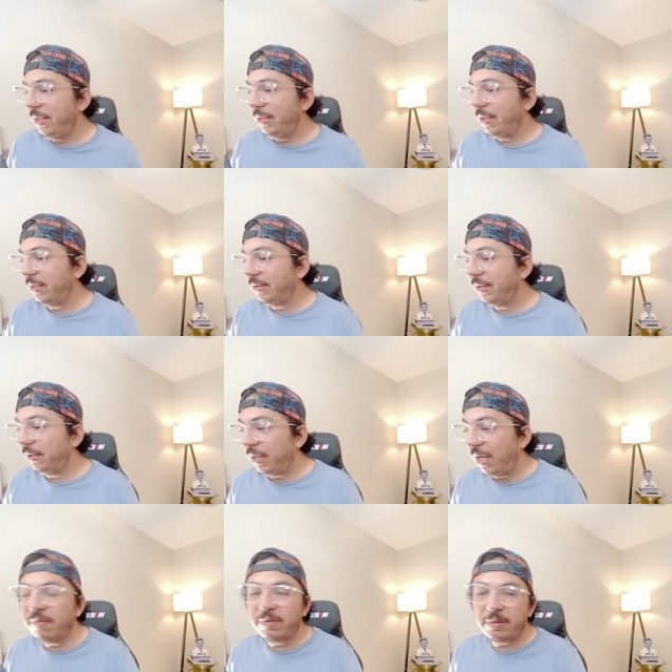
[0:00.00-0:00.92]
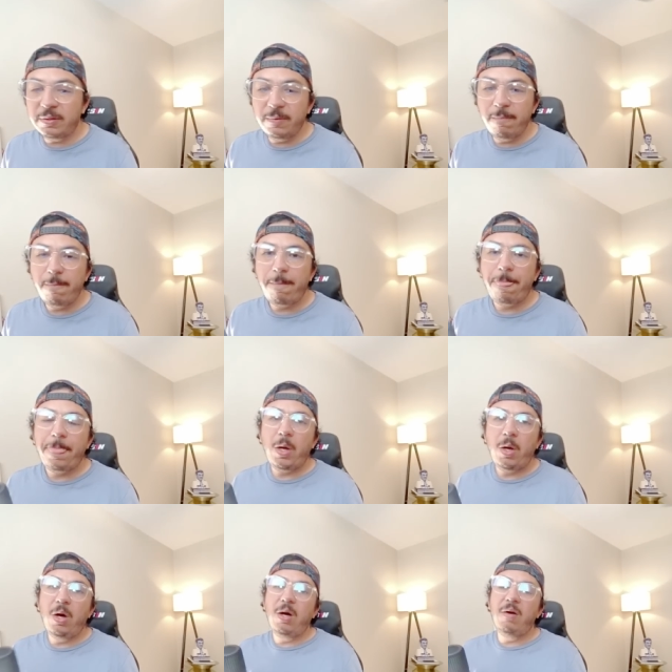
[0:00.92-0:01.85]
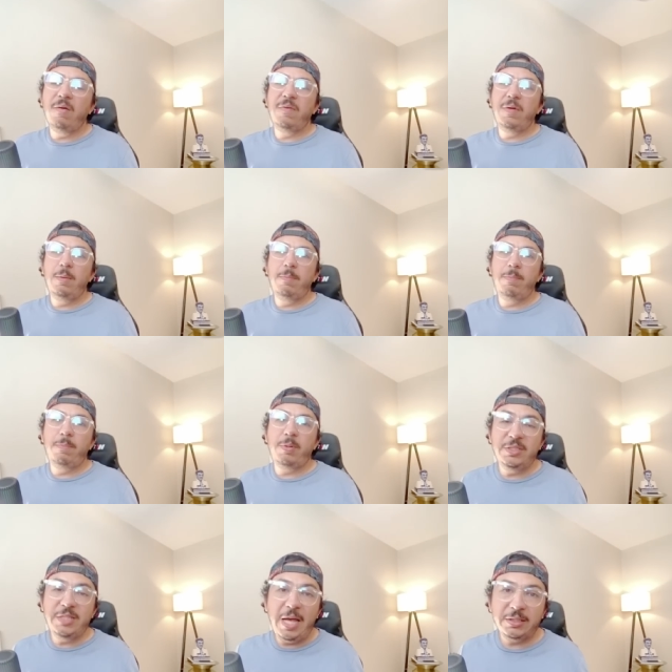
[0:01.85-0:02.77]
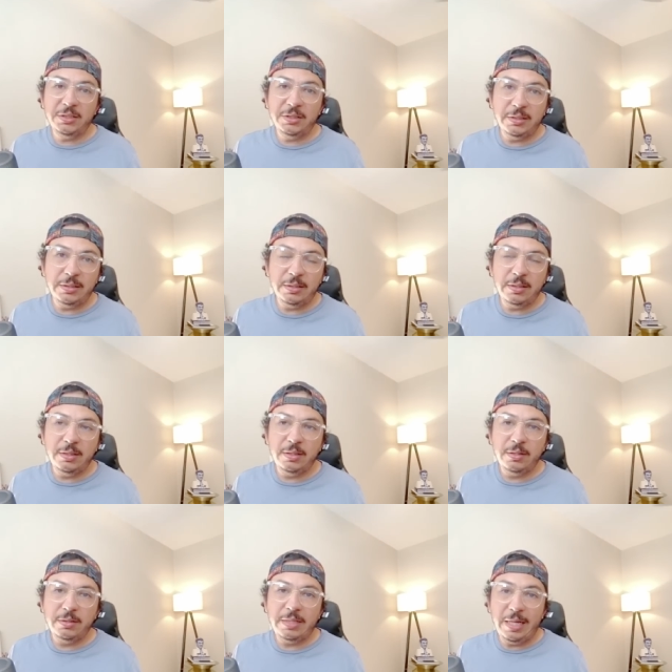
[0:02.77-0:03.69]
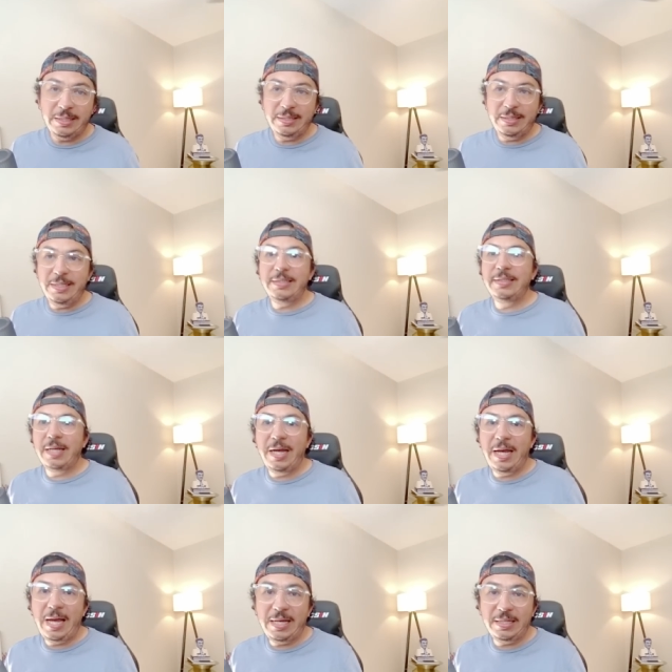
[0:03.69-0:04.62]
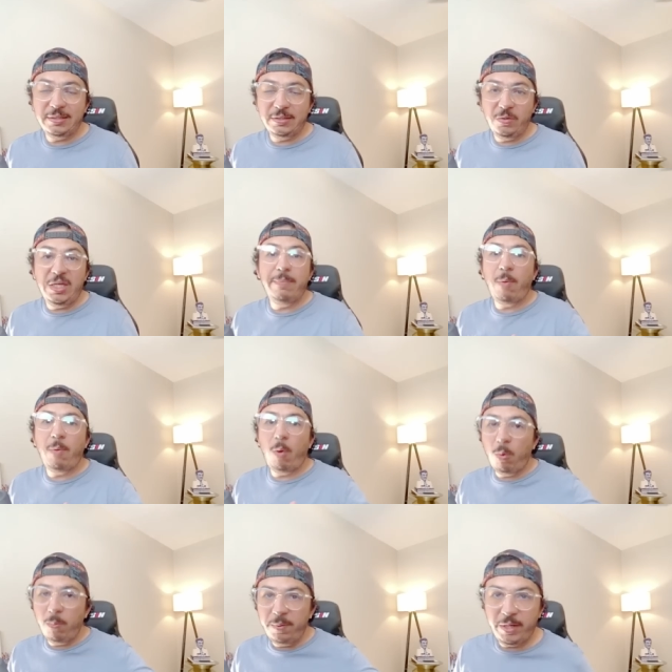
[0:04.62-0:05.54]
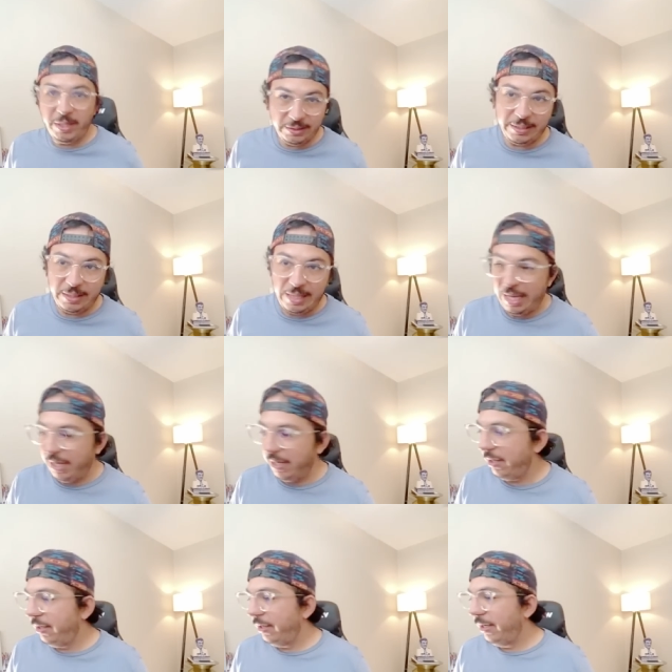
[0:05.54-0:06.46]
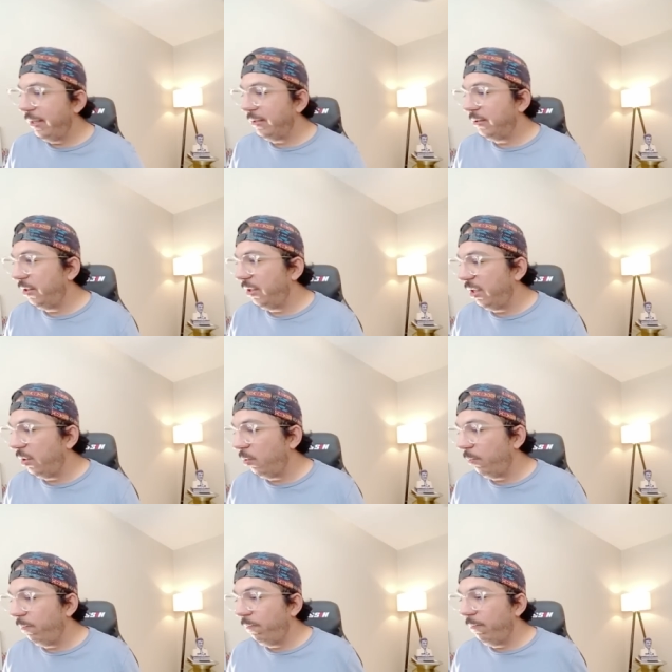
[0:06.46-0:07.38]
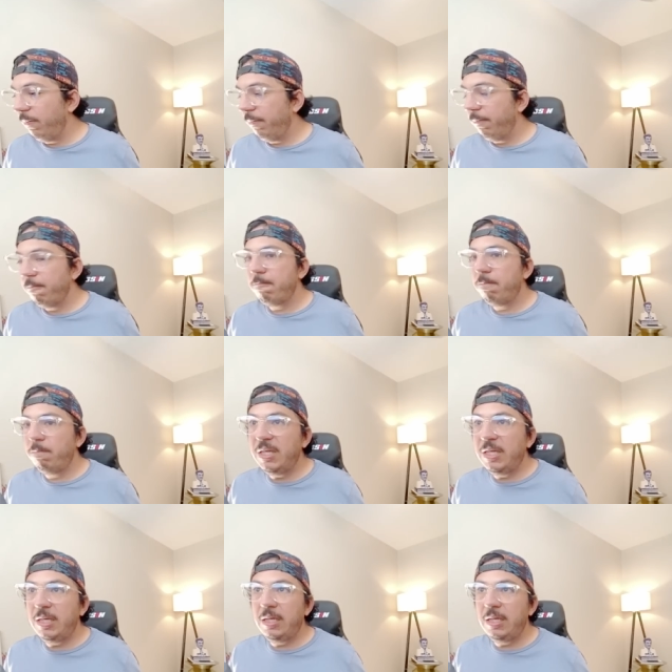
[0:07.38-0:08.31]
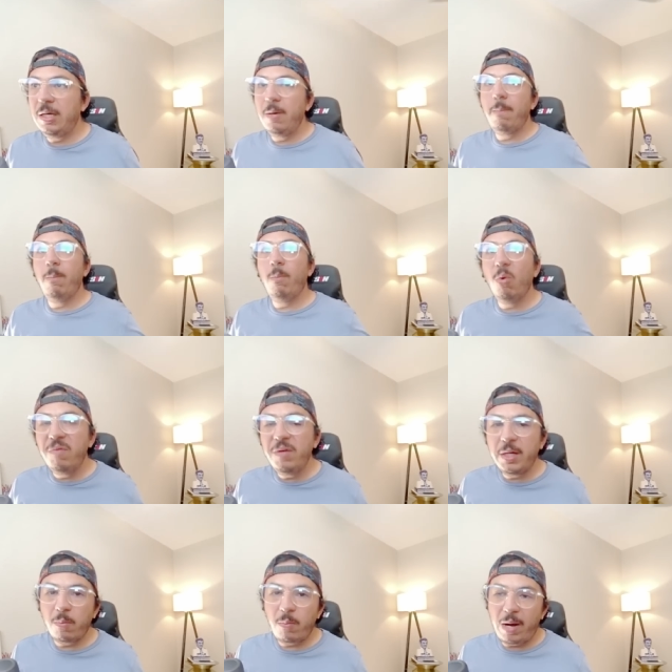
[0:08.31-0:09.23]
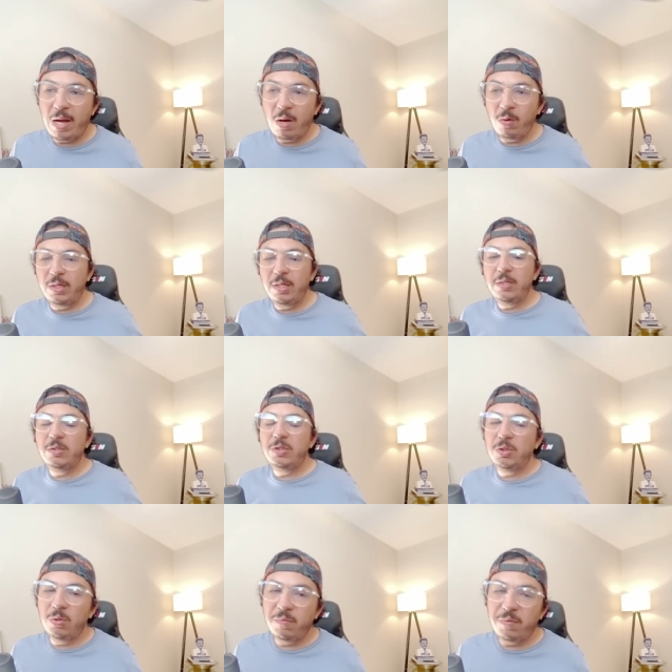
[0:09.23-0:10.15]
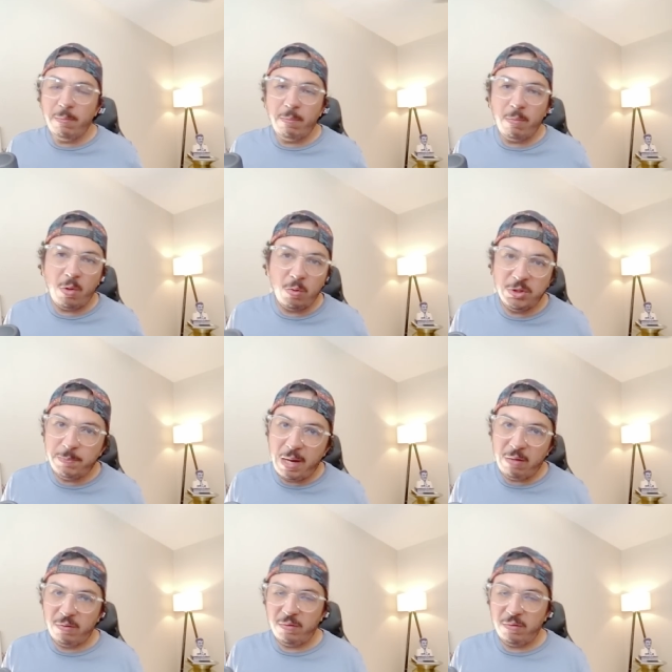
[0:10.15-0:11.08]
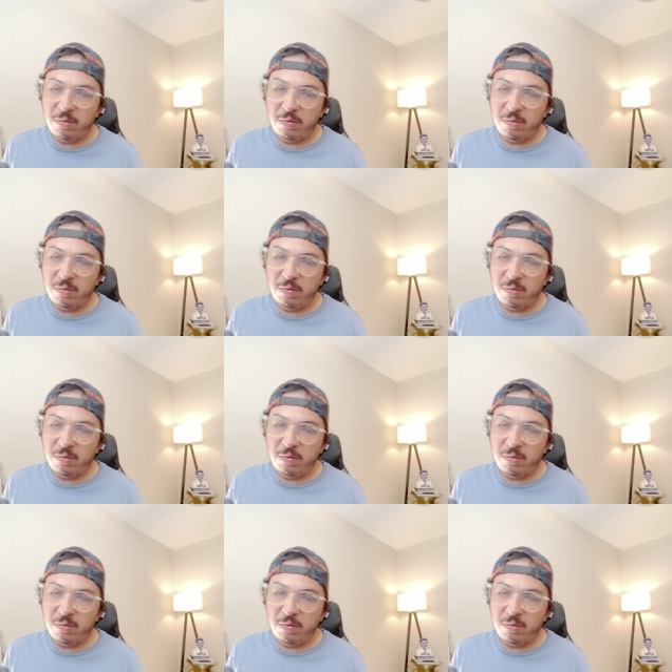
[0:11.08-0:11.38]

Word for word: because the level of protection that this guy has to keep operating like that and to be moving around two of the most powerful drug